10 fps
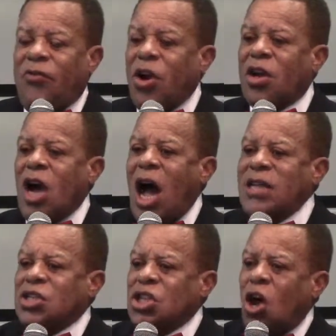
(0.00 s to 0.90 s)
For
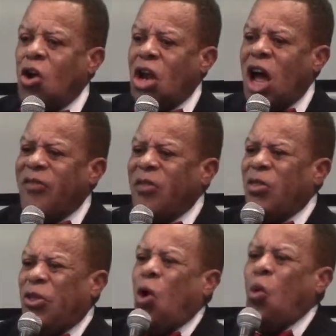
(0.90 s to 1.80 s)
God so
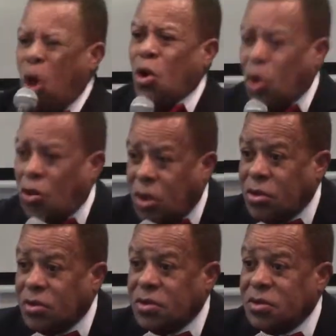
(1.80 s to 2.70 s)
loved the
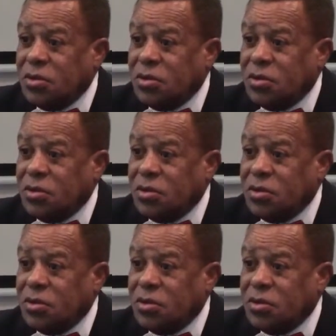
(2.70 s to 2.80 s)
world